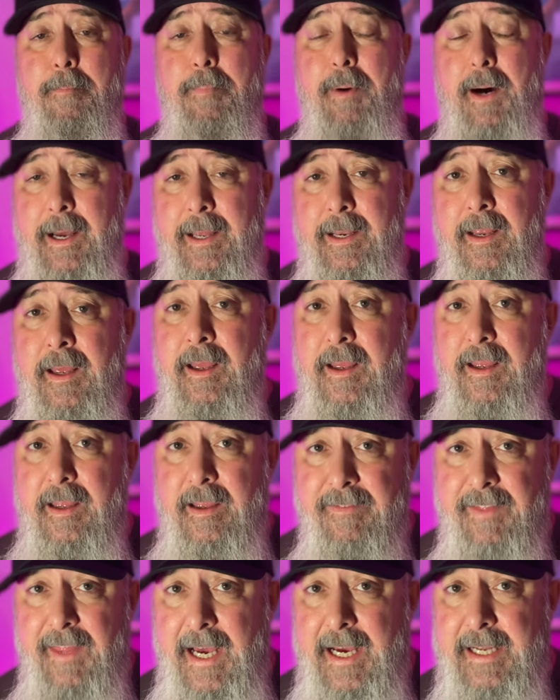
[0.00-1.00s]
But
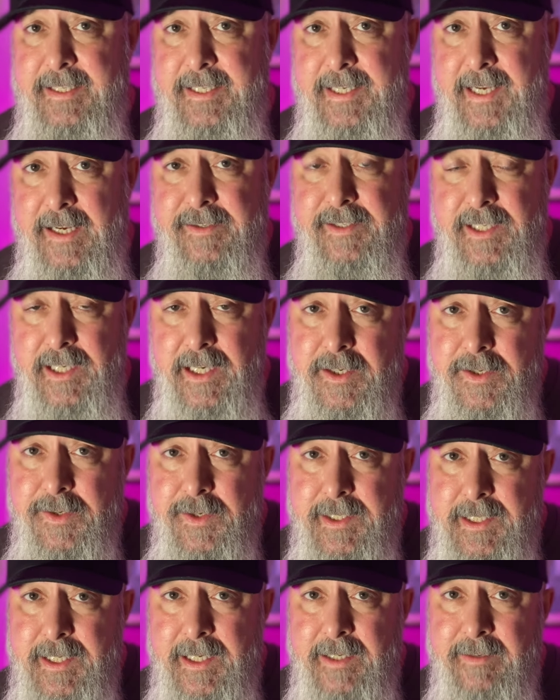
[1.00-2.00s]
if that sounds
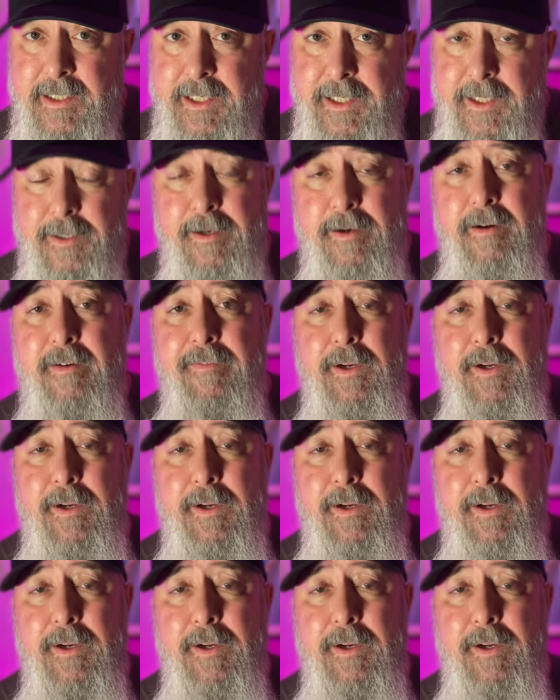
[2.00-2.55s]
interesting to you,